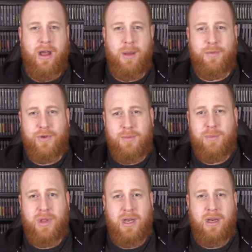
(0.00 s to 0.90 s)
if you're going to
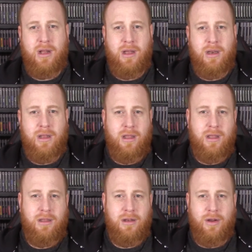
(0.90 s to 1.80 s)
be playing it on
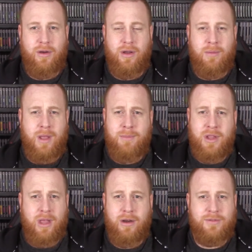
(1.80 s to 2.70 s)
an
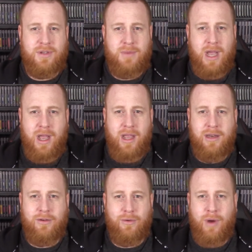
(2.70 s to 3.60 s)
emulator of some
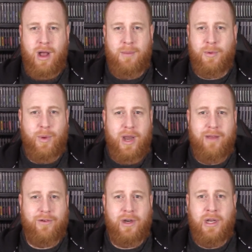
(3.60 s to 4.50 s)
kind or ROM or
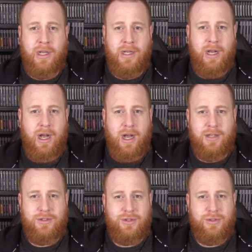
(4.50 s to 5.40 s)
whatever,
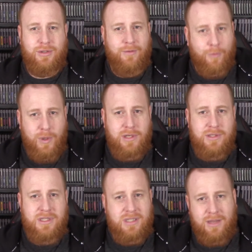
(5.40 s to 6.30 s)
avoid
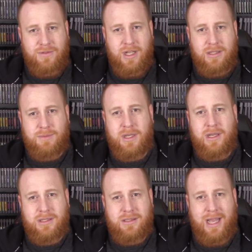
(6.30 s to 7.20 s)
using save states,
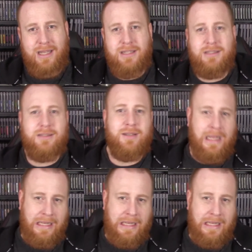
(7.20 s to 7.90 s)
because that is